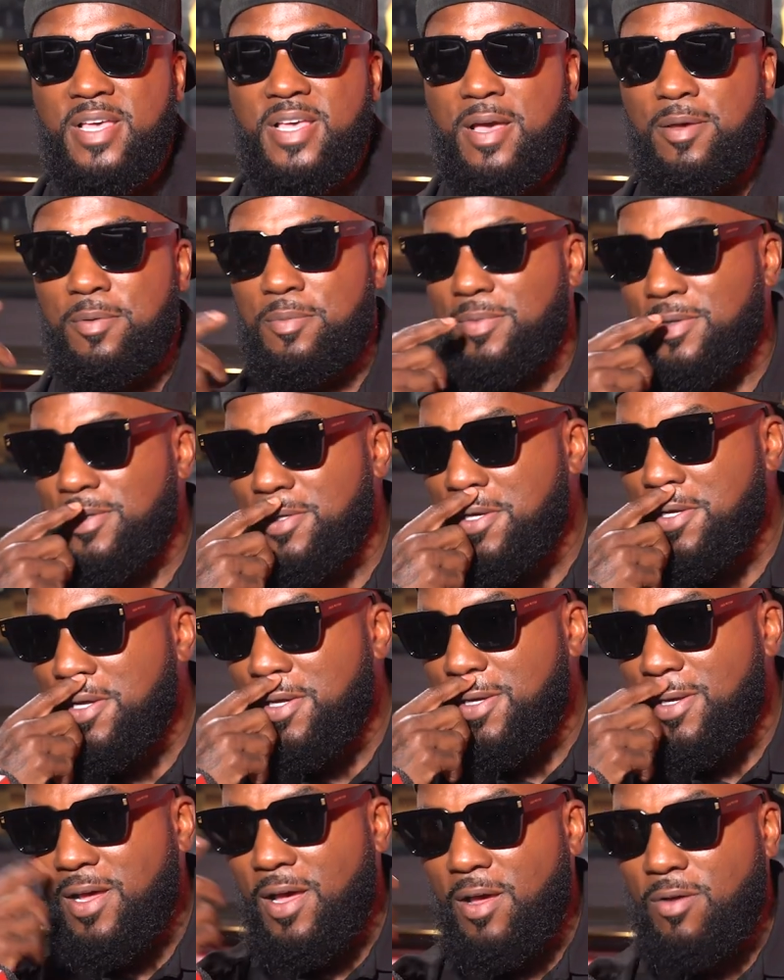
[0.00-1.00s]
time,
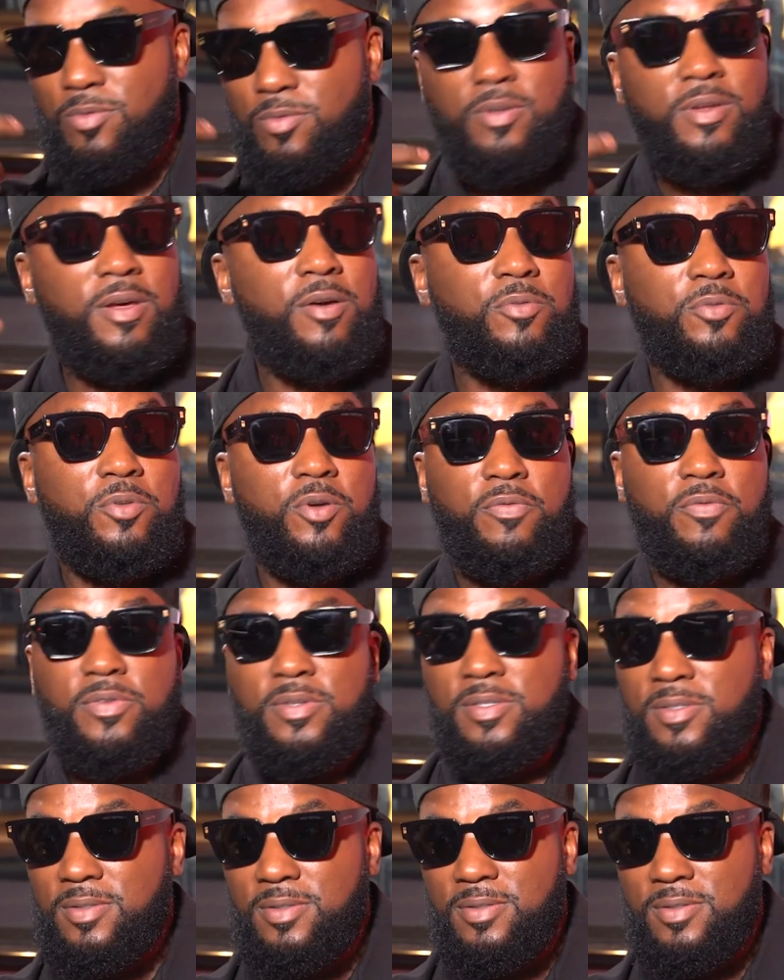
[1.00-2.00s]
I don't, I don't know if
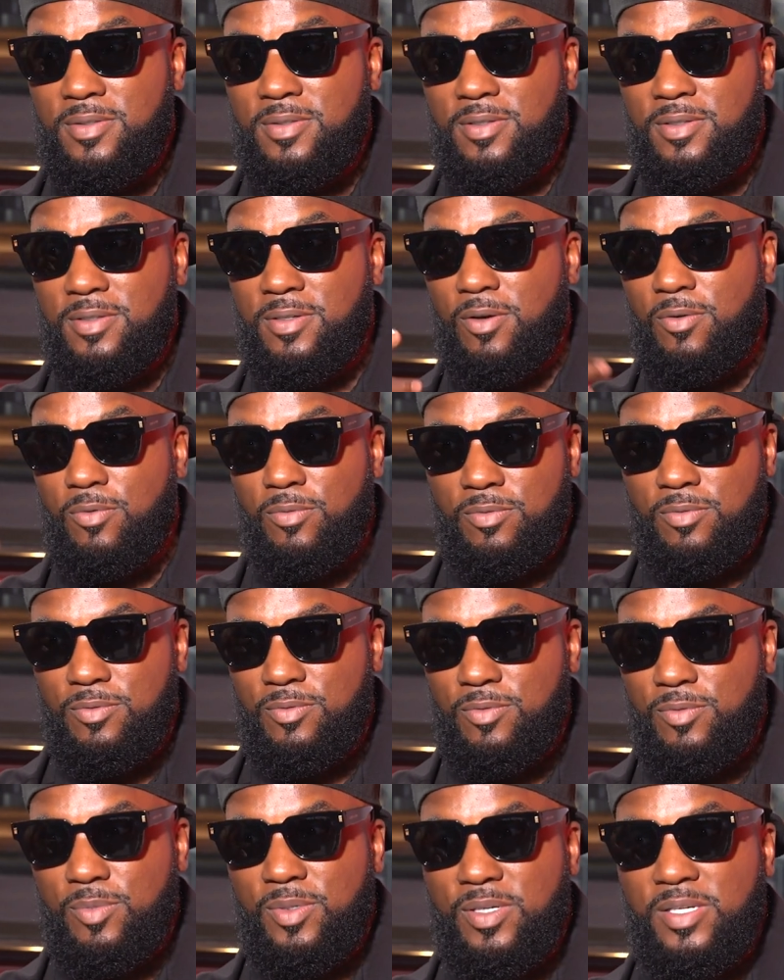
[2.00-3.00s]
he's, you know,
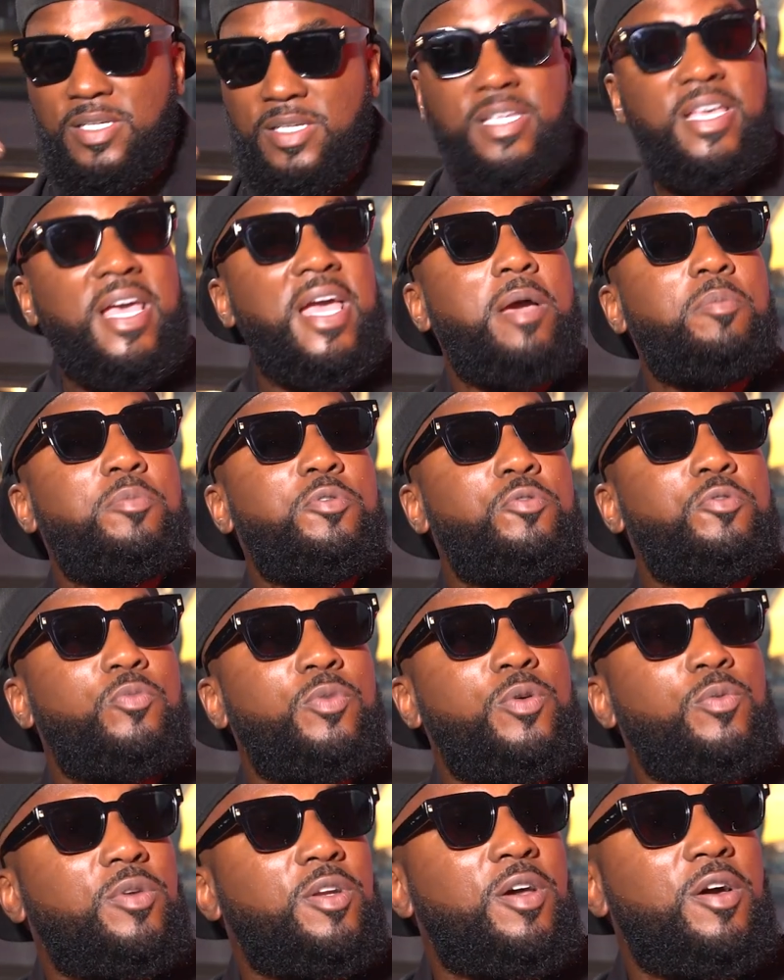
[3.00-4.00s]
but Cam Newton,
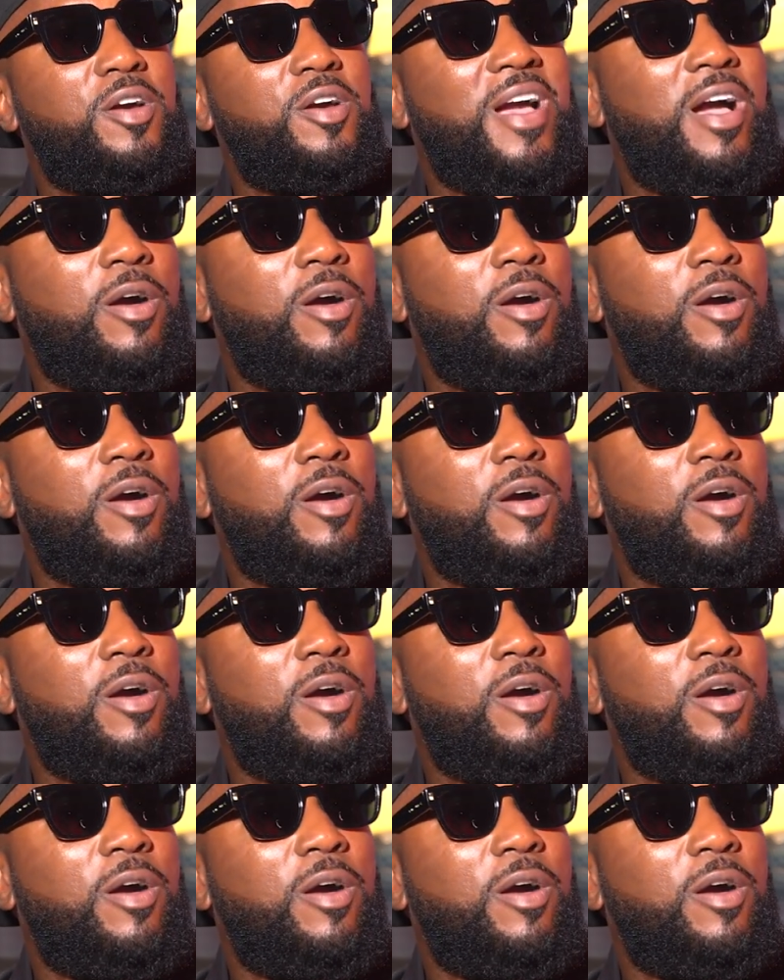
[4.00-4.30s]
we went and hung